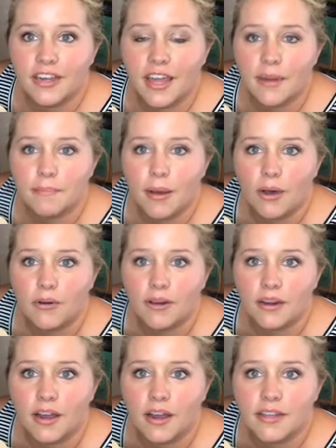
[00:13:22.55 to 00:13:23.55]
and
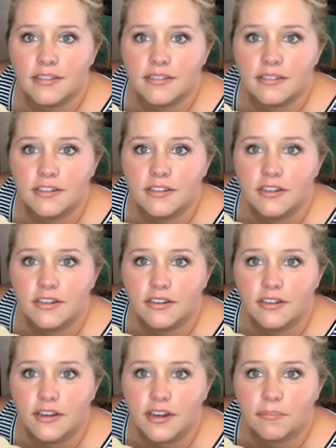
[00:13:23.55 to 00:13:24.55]
polka dots.
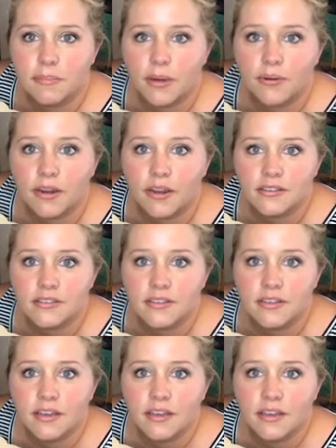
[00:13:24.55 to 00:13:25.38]
Green polka dots.